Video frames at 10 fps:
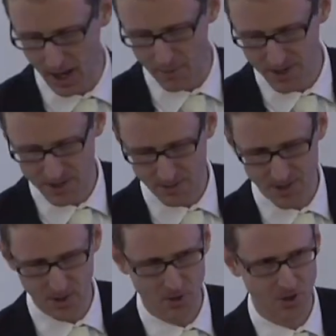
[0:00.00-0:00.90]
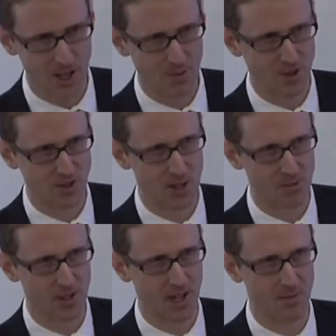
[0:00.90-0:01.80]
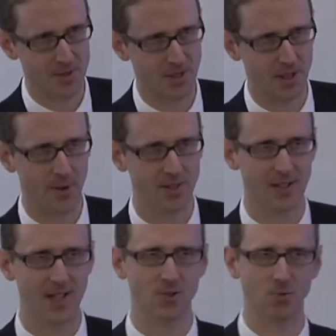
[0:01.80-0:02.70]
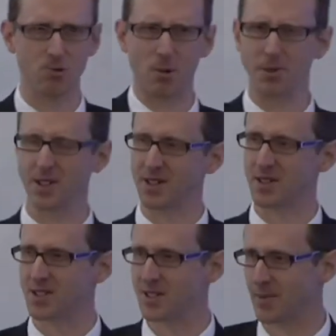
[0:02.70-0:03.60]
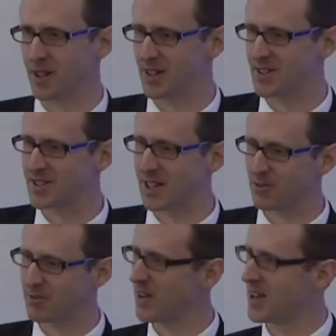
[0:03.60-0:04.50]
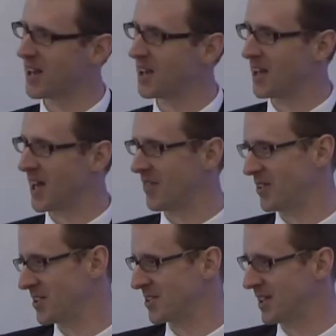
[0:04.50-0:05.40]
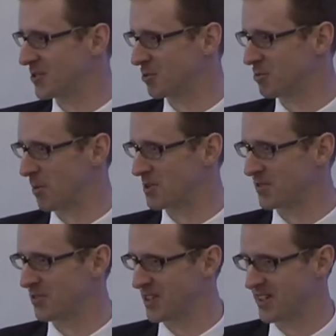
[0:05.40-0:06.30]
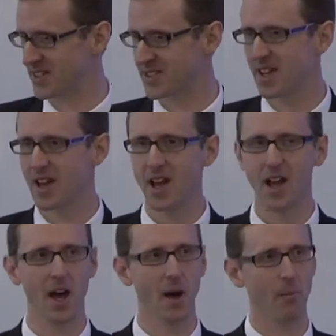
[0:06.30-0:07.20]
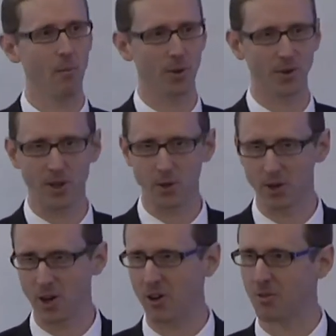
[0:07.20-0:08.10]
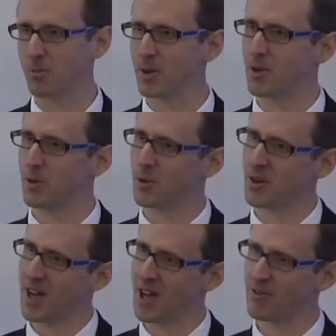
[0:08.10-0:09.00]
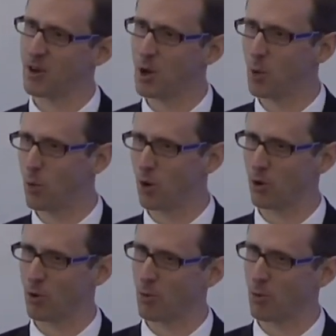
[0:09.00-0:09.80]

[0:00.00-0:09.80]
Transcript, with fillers: Um, it's a misconception sometimes that intellectual property is something in itself. Can I have an intellectual property for this? Um, well, no, you can't, but you can have one or